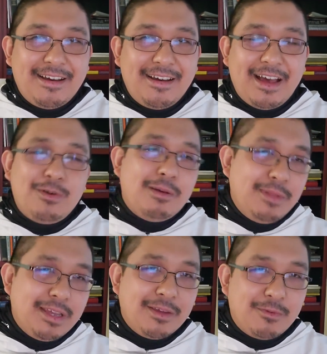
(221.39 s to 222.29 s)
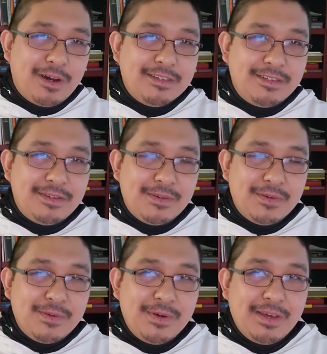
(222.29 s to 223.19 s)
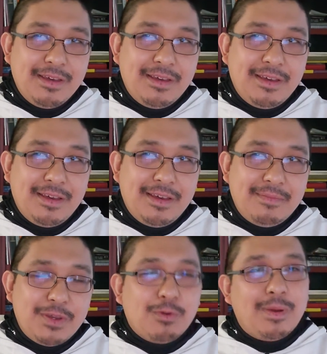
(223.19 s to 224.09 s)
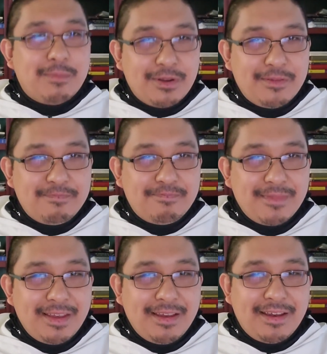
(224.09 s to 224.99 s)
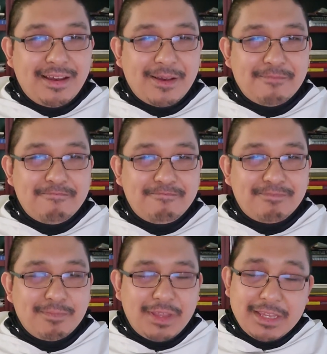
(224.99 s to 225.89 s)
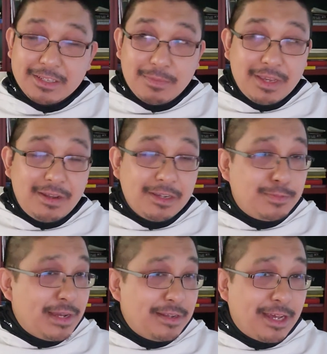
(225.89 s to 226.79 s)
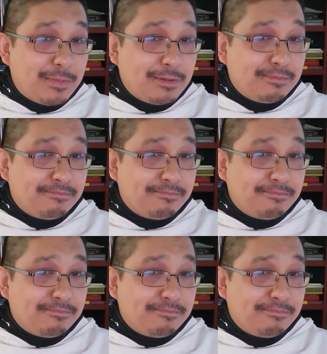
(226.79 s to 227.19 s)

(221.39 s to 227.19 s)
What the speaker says: How humbling it was to be remembered. But then something unexpected happened.